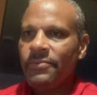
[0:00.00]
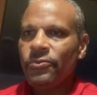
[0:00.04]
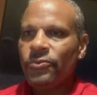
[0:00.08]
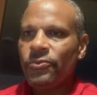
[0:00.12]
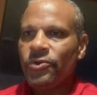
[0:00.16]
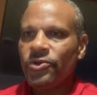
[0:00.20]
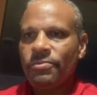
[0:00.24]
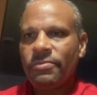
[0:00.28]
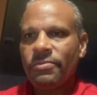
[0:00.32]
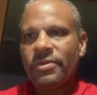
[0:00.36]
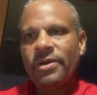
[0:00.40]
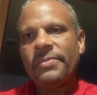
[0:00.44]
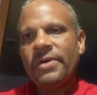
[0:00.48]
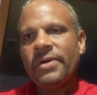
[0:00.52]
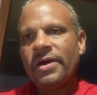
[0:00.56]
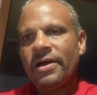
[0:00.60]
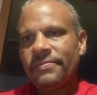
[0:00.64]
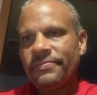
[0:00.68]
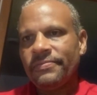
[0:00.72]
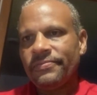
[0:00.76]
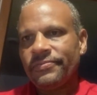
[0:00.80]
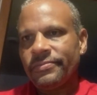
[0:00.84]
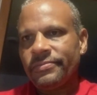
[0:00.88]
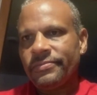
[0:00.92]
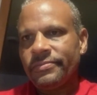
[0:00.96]
with my
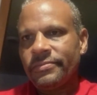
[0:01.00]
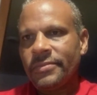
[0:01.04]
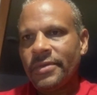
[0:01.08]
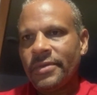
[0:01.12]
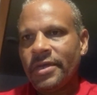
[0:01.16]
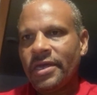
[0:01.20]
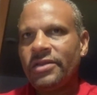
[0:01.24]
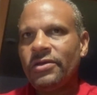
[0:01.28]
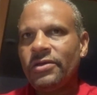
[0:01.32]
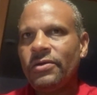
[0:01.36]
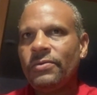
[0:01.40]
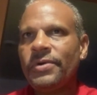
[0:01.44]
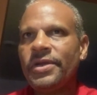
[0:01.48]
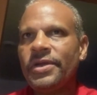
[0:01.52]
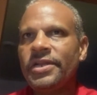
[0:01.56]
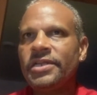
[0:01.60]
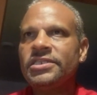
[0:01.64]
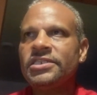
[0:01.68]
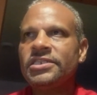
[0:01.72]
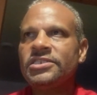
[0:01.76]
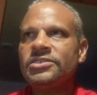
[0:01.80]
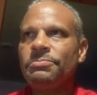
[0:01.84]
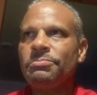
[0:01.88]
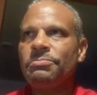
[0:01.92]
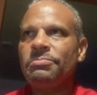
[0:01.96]
mom. I don't want to
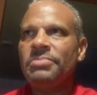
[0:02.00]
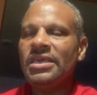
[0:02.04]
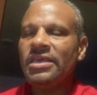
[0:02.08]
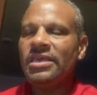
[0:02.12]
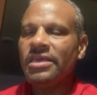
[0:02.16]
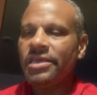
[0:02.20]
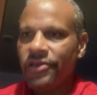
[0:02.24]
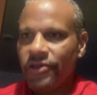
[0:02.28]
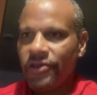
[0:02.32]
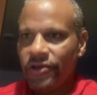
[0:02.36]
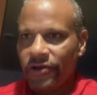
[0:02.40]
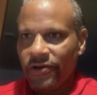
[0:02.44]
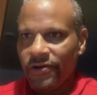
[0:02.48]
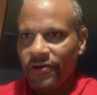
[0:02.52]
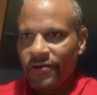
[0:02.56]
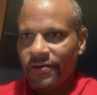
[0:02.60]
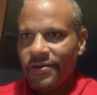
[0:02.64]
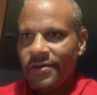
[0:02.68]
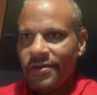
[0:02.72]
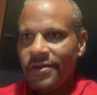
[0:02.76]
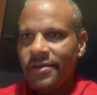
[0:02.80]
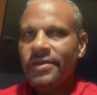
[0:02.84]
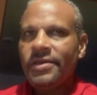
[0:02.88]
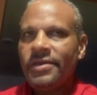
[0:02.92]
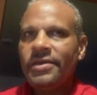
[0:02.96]
just be here
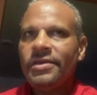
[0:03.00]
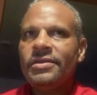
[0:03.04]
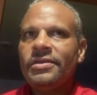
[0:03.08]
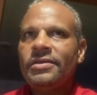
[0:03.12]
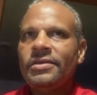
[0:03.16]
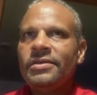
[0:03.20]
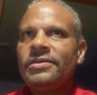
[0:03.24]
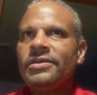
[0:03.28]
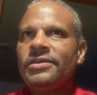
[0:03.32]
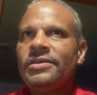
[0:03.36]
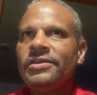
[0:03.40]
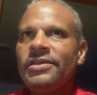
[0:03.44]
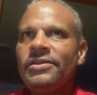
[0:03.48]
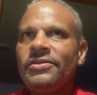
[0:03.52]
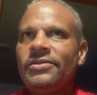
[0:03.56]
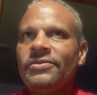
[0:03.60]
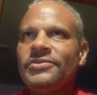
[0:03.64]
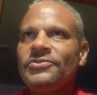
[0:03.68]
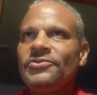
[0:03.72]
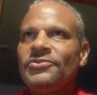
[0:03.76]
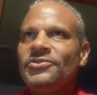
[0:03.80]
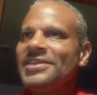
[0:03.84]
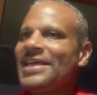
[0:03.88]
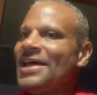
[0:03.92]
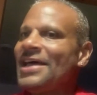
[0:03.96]

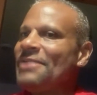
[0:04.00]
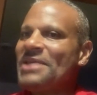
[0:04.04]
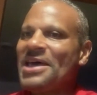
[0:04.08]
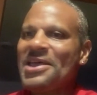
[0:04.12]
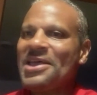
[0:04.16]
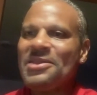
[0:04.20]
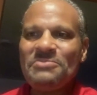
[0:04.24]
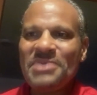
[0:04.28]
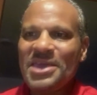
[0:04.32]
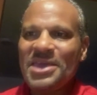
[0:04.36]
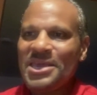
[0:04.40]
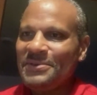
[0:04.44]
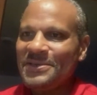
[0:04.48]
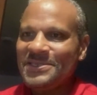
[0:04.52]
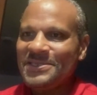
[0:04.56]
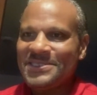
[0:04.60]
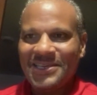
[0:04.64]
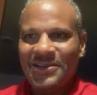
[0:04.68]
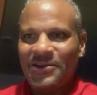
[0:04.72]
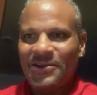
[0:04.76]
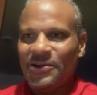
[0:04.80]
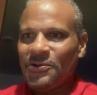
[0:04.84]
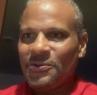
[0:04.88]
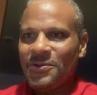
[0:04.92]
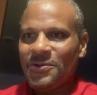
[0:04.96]
I'm not a
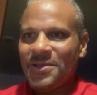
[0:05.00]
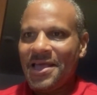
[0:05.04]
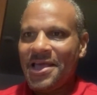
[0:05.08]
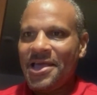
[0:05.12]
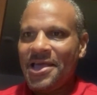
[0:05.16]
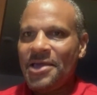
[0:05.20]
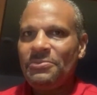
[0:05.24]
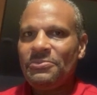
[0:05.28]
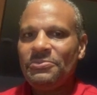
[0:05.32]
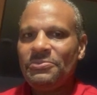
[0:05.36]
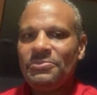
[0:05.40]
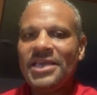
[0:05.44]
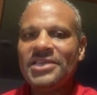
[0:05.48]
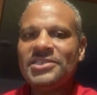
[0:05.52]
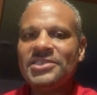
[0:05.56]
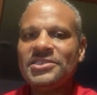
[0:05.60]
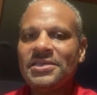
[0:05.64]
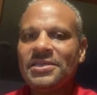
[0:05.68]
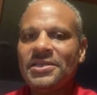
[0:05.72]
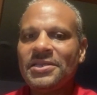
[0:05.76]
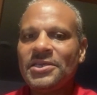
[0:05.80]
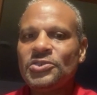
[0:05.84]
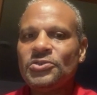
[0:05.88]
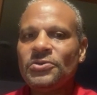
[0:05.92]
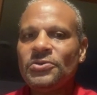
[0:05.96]
babysitter. I'm
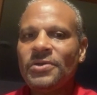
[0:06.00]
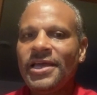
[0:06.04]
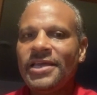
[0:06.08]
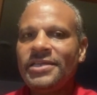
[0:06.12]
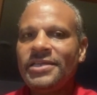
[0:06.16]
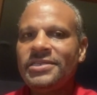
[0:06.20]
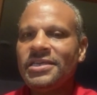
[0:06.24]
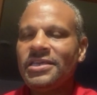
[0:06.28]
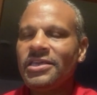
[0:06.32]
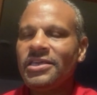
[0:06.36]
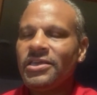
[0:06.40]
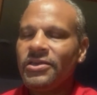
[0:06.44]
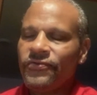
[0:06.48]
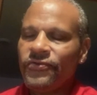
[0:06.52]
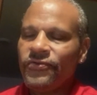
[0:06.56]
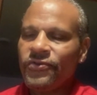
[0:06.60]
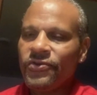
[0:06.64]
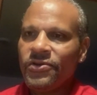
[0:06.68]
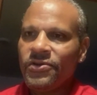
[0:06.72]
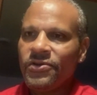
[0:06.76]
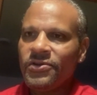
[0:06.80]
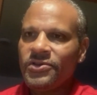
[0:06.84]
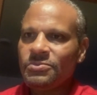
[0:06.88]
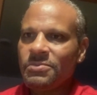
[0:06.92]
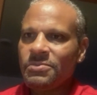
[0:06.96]
basically trying to give
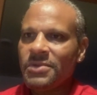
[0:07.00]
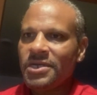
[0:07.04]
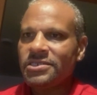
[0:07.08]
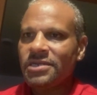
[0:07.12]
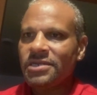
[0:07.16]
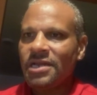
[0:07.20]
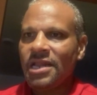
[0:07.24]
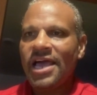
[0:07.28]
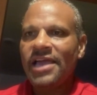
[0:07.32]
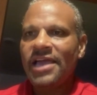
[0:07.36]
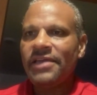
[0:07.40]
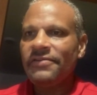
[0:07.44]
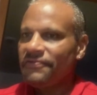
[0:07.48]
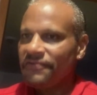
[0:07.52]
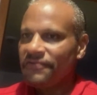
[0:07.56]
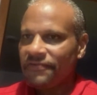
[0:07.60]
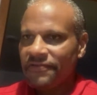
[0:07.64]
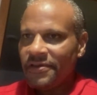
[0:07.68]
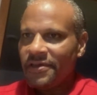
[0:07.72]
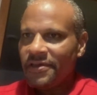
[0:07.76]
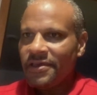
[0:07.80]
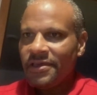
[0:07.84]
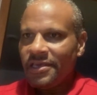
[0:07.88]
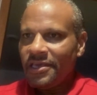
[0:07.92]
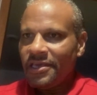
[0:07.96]
her as much life
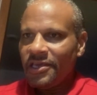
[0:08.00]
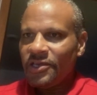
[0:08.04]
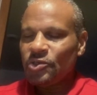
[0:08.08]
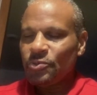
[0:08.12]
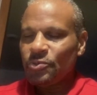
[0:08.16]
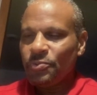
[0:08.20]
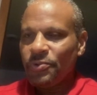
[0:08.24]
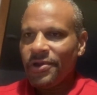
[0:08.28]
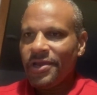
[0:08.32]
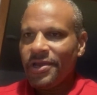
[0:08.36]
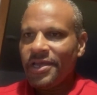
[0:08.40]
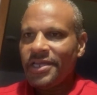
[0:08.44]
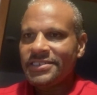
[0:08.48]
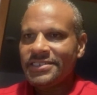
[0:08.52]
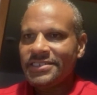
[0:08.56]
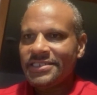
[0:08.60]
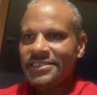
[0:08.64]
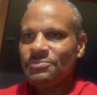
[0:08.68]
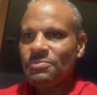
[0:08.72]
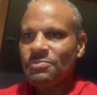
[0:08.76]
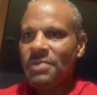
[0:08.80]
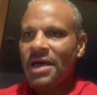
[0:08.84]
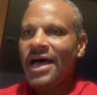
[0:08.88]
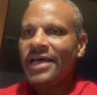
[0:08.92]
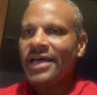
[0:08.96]
experience as
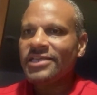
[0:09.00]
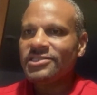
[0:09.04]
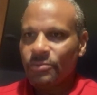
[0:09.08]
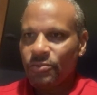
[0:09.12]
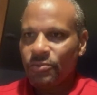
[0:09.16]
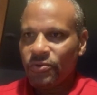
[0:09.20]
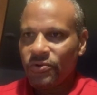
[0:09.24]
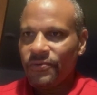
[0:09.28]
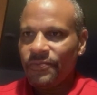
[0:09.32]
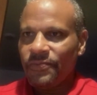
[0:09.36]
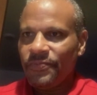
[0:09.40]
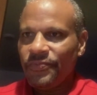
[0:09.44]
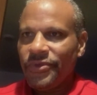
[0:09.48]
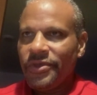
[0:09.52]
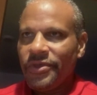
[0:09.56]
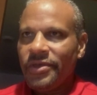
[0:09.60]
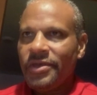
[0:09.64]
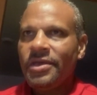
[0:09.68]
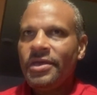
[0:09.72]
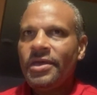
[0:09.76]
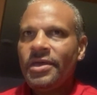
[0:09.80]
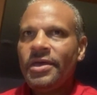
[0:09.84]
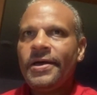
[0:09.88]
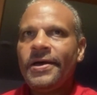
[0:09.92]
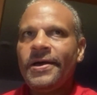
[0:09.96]
possible.
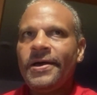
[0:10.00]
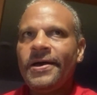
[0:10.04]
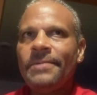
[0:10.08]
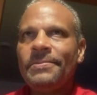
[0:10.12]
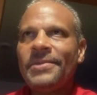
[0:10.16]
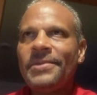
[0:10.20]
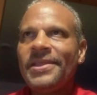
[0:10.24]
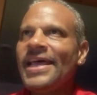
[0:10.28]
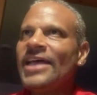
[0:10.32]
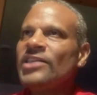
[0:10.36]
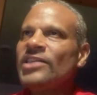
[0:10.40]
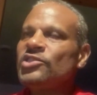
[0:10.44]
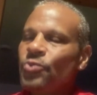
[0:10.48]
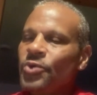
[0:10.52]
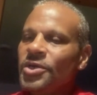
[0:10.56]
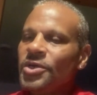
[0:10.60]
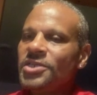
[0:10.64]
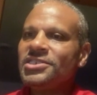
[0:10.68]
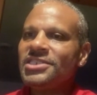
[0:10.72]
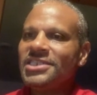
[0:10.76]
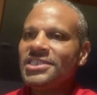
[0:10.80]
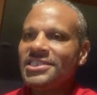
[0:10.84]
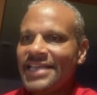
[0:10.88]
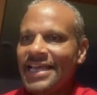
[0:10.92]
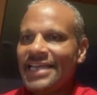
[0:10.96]
And that's when
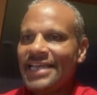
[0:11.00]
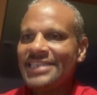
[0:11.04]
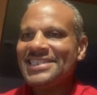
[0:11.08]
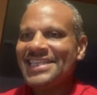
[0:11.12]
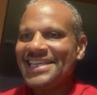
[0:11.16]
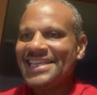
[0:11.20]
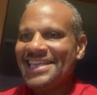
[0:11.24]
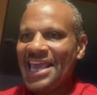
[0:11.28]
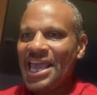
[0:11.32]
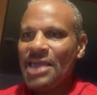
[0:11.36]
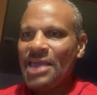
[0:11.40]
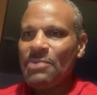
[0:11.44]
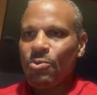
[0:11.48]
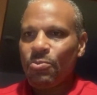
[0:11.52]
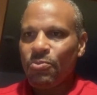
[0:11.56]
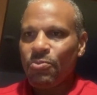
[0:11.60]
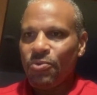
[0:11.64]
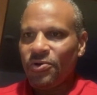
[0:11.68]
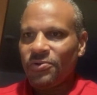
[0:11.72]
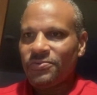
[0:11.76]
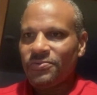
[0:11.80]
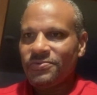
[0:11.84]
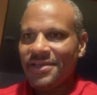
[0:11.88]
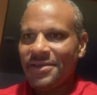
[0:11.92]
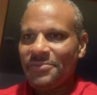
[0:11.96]
she's actually
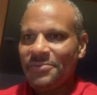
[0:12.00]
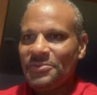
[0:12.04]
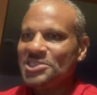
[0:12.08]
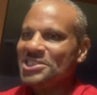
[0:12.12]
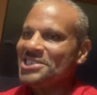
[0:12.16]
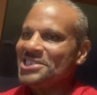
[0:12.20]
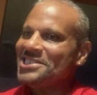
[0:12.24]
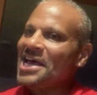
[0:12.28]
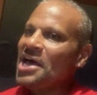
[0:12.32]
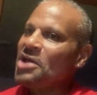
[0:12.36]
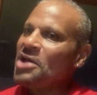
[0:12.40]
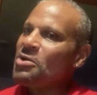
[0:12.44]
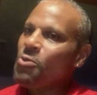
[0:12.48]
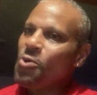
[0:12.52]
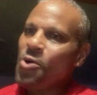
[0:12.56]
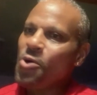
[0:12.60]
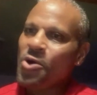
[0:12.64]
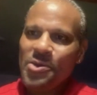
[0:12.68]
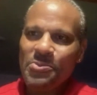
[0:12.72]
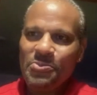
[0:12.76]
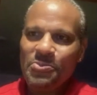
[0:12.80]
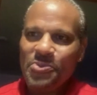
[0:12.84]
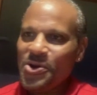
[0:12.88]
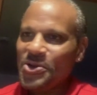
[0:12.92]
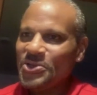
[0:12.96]
capable. I mean, she's not a
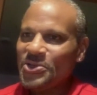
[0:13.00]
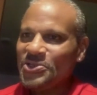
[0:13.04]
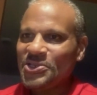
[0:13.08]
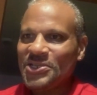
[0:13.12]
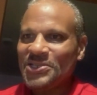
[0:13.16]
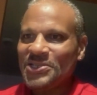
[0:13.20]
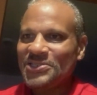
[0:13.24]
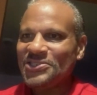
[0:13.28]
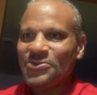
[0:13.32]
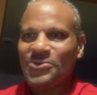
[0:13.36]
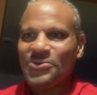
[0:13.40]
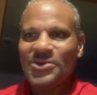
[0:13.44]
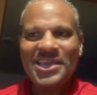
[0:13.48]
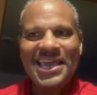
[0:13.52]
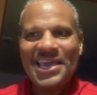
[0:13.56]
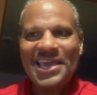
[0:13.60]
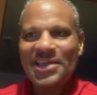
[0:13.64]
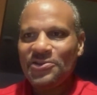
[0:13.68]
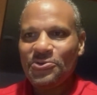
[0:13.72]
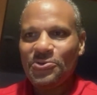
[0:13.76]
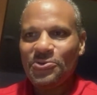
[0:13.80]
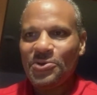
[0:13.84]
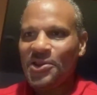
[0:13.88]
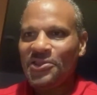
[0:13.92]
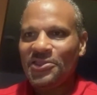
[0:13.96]
morning person, so we can't
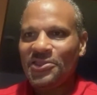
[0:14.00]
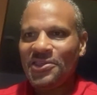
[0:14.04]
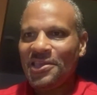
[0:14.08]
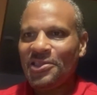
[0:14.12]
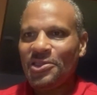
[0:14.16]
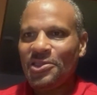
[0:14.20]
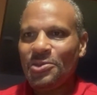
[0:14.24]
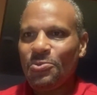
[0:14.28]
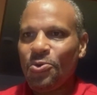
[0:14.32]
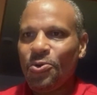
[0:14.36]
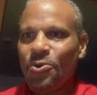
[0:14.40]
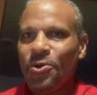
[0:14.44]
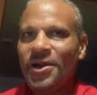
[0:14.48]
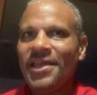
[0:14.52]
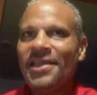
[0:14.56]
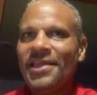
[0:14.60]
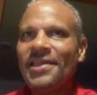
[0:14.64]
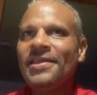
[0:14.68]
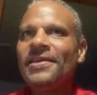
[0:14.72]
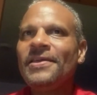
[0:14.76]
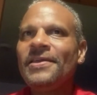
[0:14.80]
do anything in the morning.